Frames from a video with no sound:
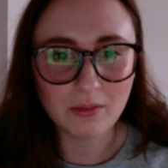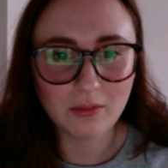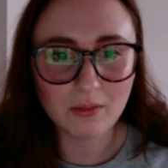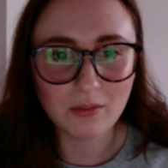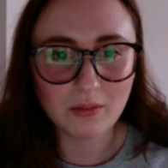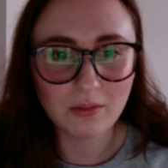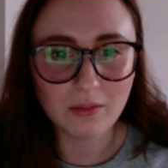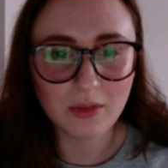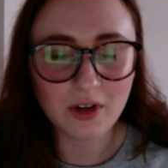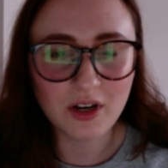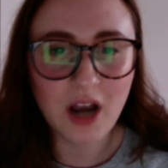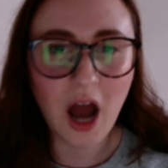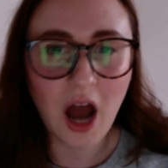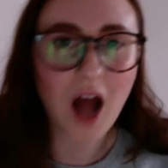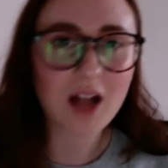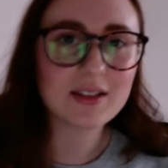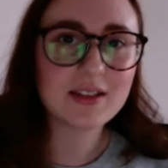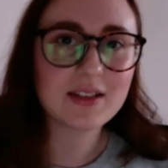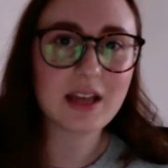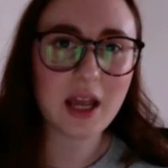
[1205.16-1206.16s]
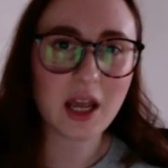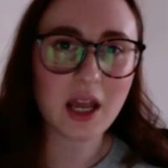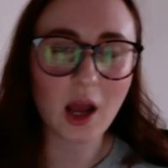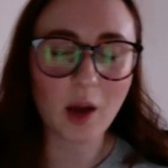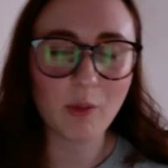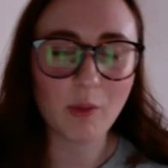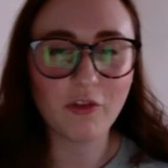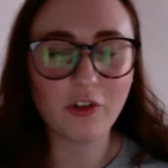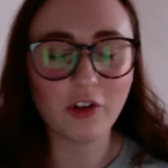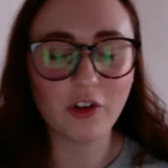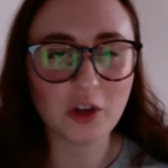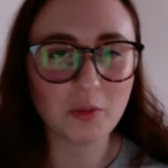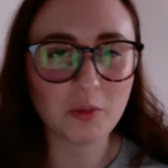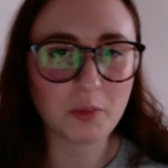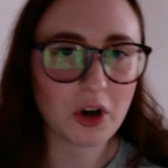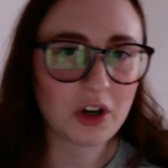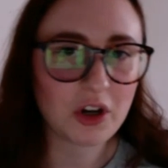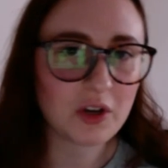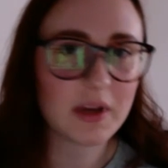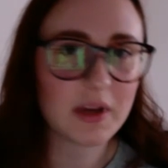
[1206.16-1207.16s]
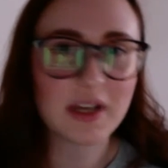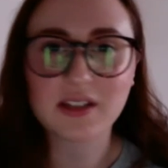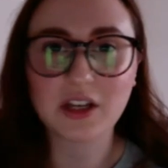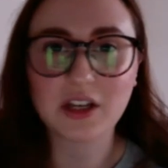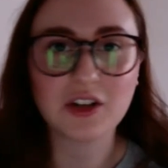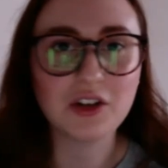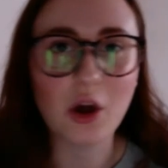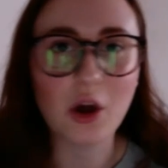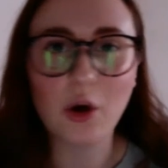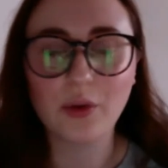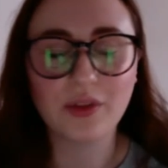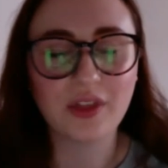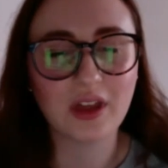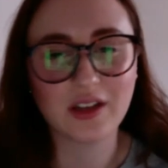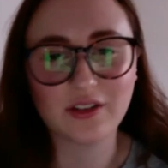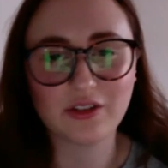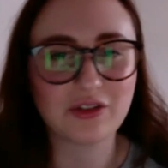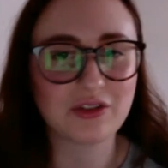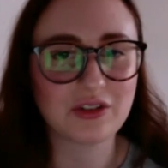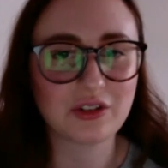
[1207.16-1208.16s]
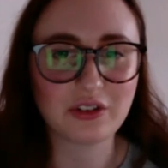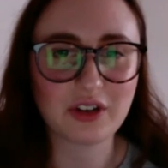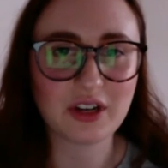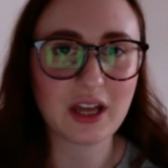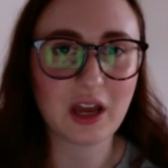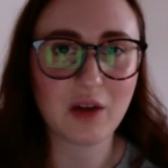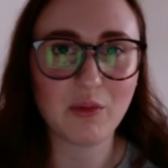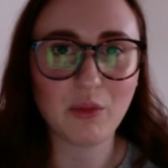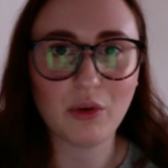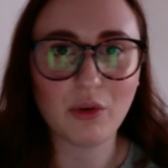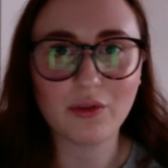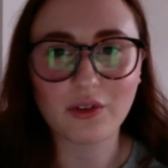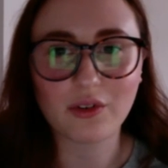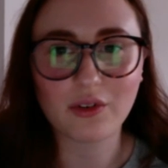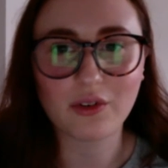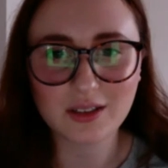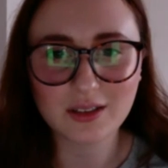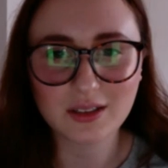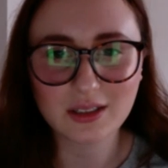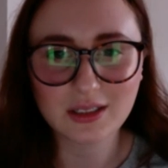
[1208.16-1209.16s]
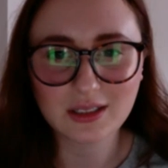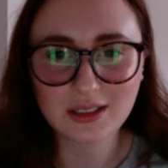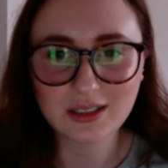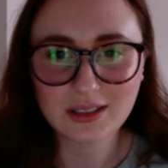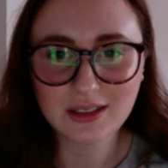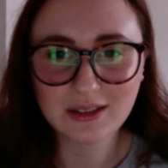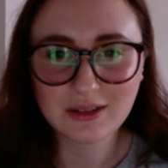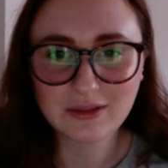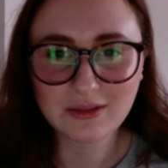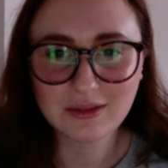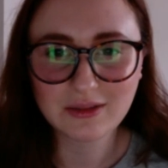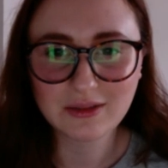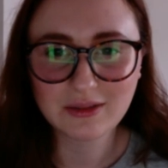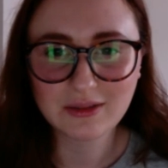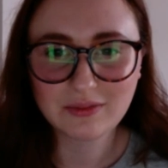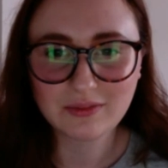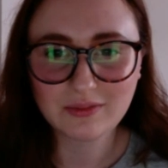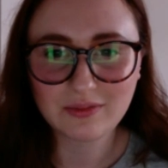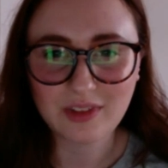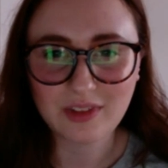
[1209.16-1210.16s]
not saying I'm fully booked because I know things are still going to get moved around.